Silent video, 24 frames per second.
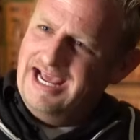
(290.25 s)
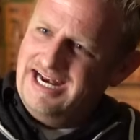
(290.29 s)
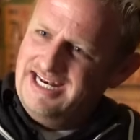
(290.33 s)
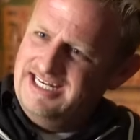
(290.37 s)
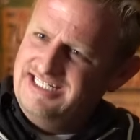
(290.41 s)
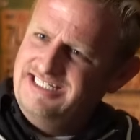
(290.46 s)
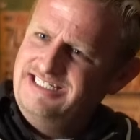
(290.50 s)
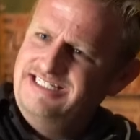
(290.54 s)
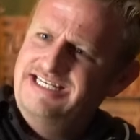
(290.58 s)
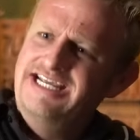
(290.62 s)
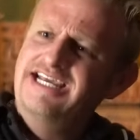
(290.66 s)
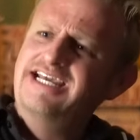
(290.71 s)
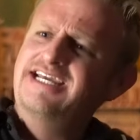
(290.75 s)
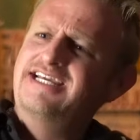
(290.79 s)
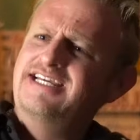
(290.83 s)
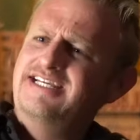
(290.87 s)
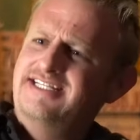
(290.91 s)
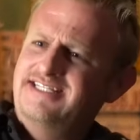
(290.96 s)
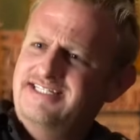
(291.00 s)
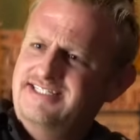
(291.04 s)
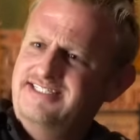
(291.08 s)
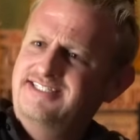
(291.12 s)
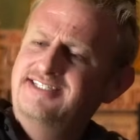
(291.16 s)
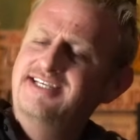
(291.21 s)
it had a dent
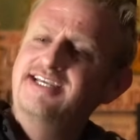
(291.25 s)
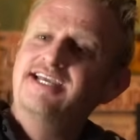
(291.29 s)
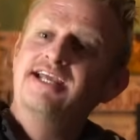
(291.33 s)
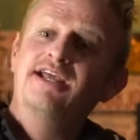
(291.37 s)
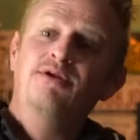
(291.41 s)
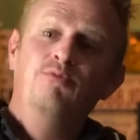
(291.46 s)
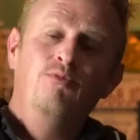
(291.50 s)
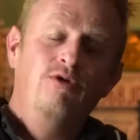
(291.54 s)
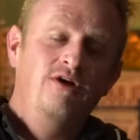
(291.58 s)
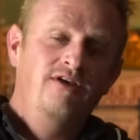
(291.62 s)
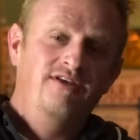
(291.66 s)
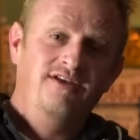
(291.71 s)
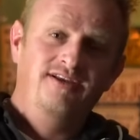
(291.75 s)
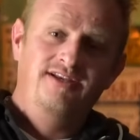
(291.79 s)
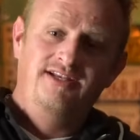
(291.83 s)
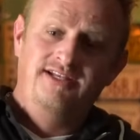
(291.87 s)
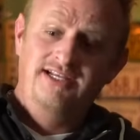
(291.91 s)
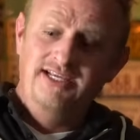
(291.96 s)
in the seat. And what it